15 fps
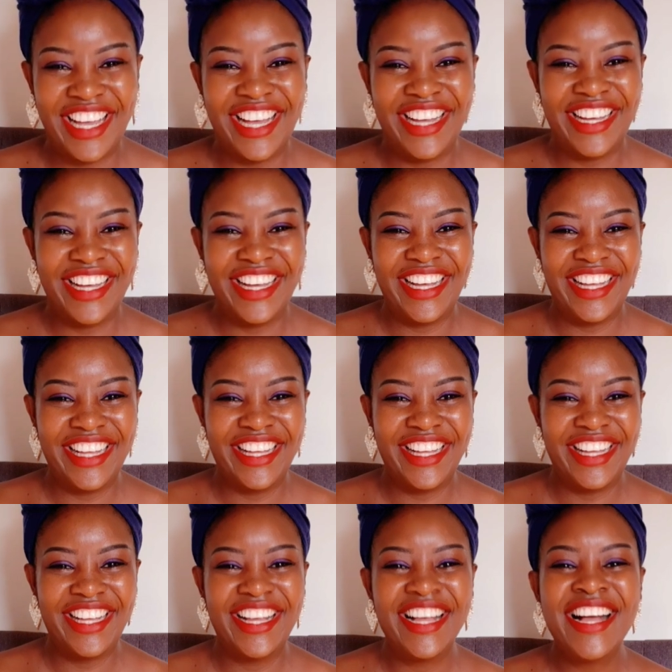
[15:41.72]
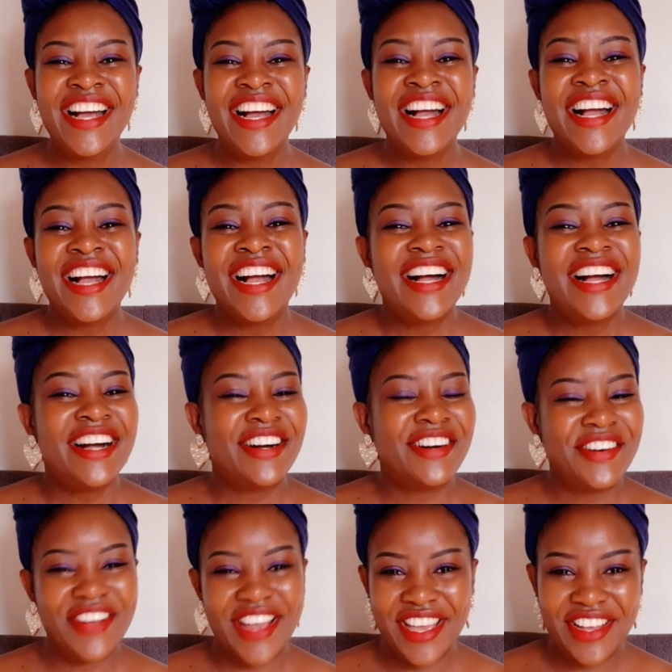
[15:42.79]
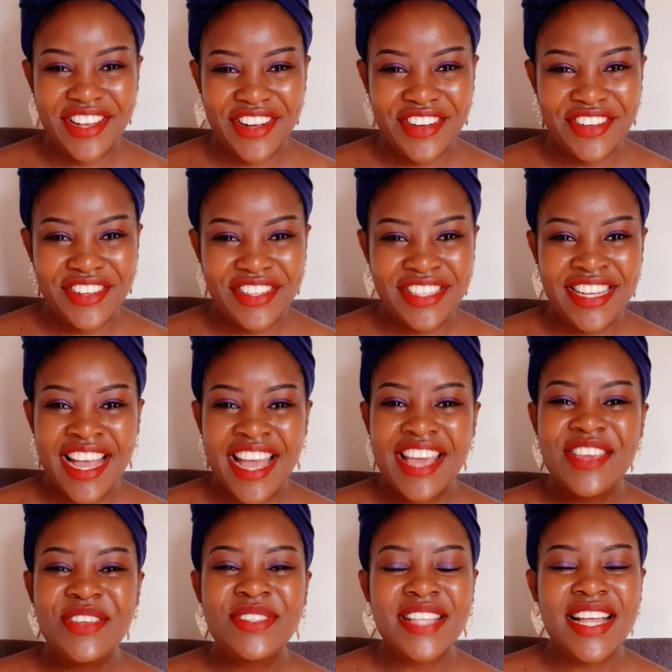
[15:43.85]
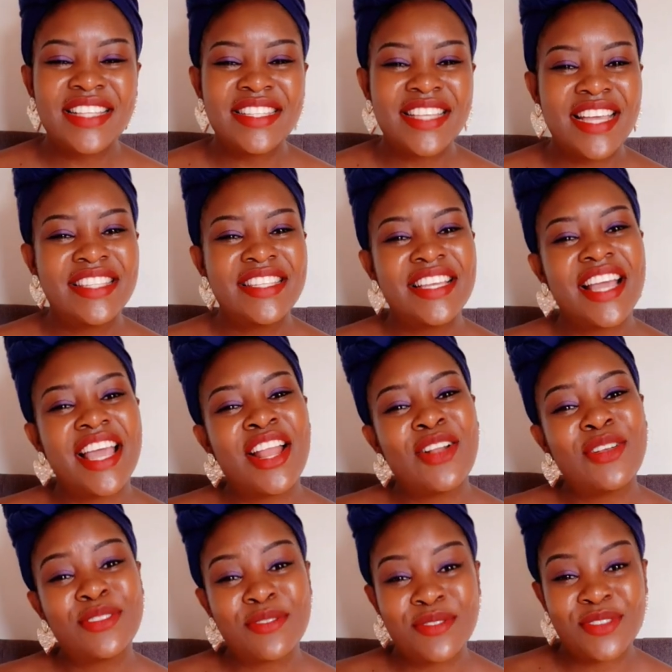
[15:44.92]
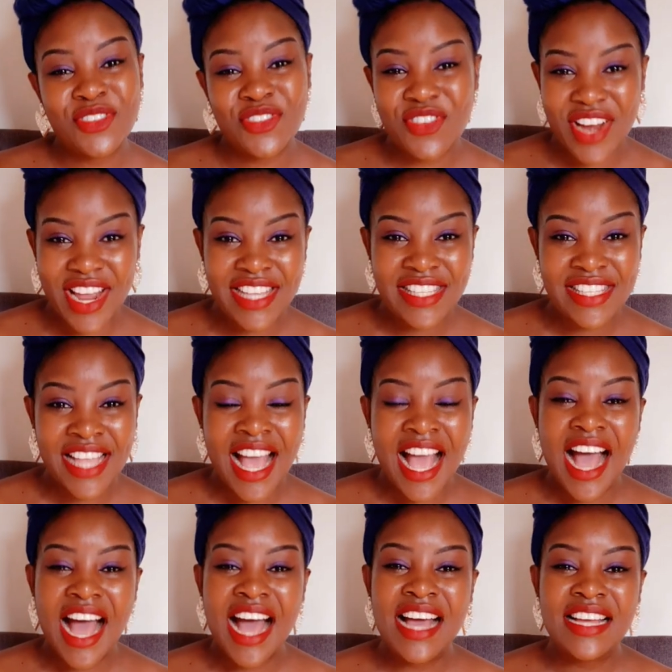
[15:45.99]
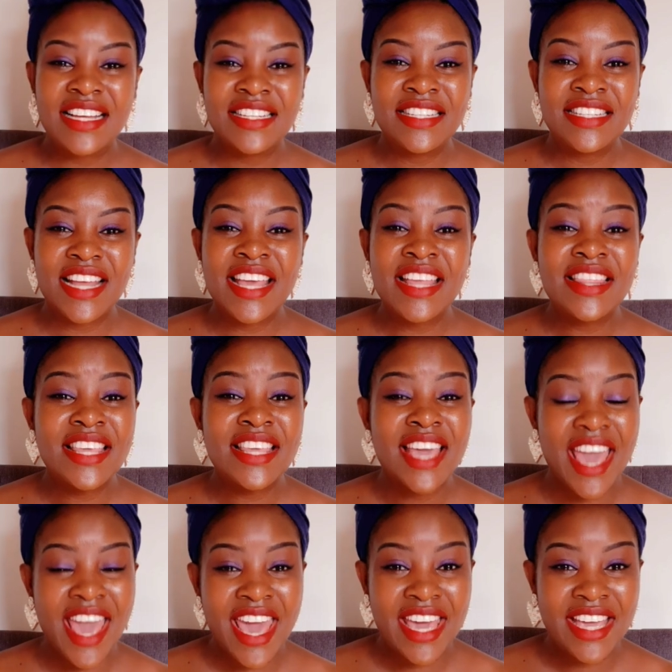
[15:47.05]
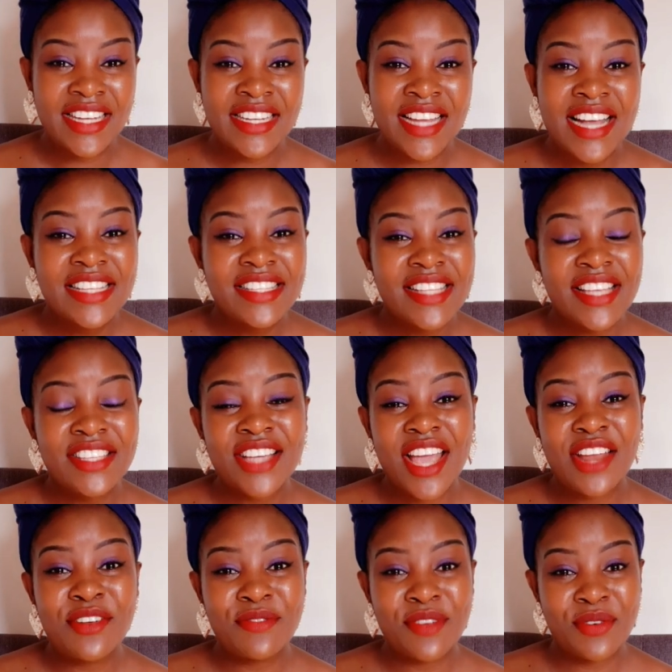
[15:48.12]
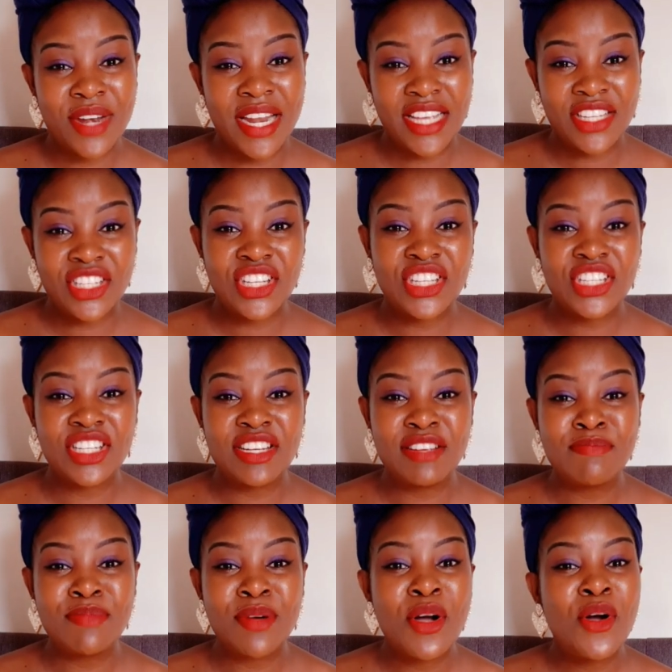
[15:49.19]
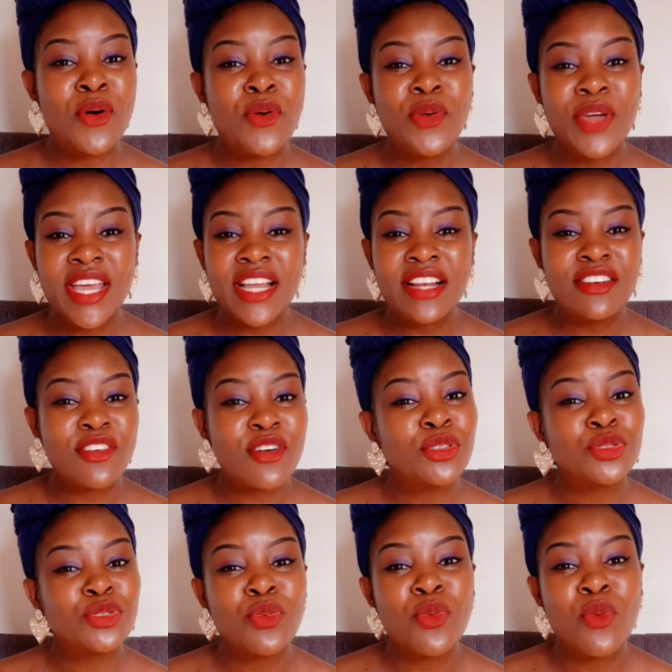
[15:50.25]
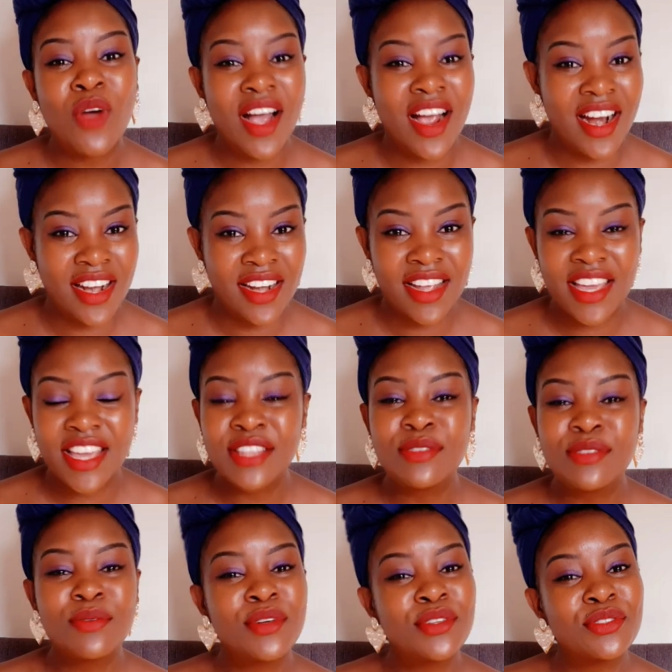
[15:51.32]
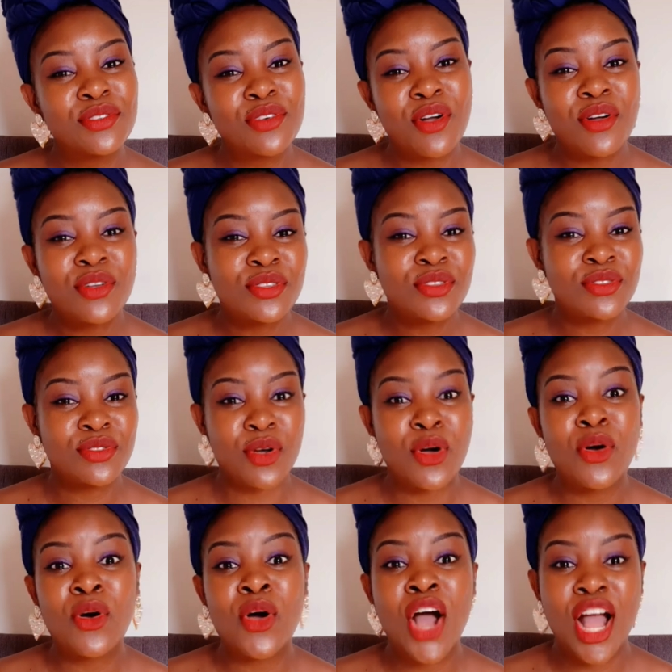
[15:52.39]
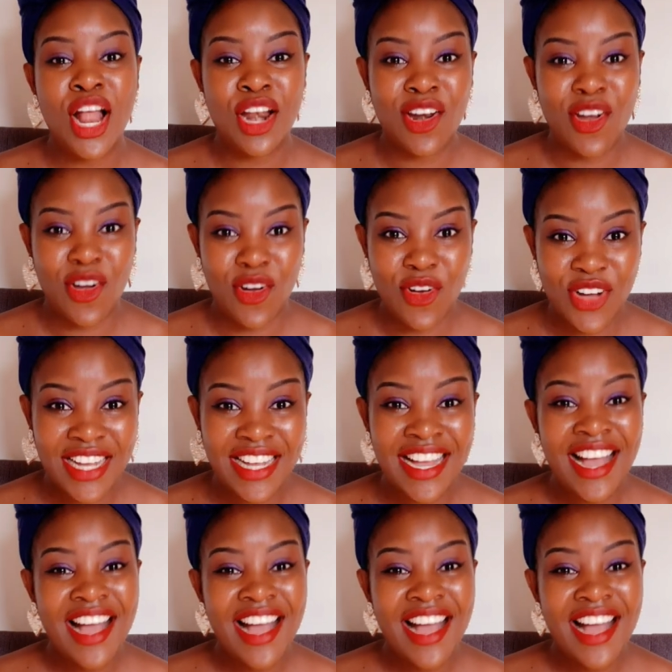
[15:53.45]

oh my God, you start getting a lot of stress. And in the end, such kind of a relationship will not work. It won't go so long